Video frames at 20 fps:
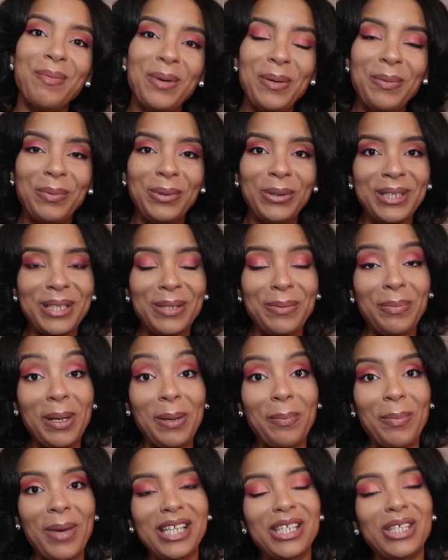peoples and
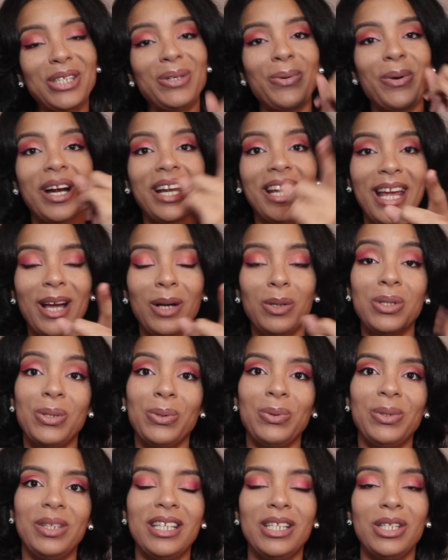peepettes, you are now
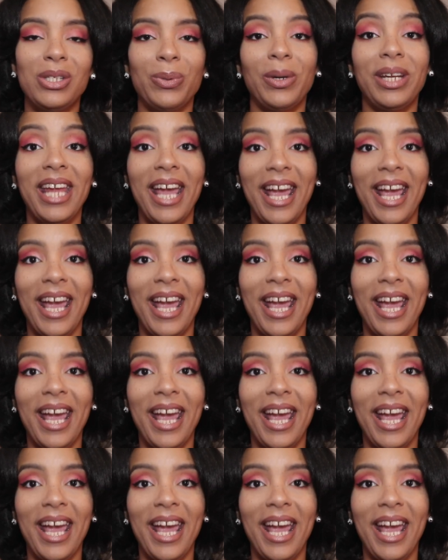tuned into an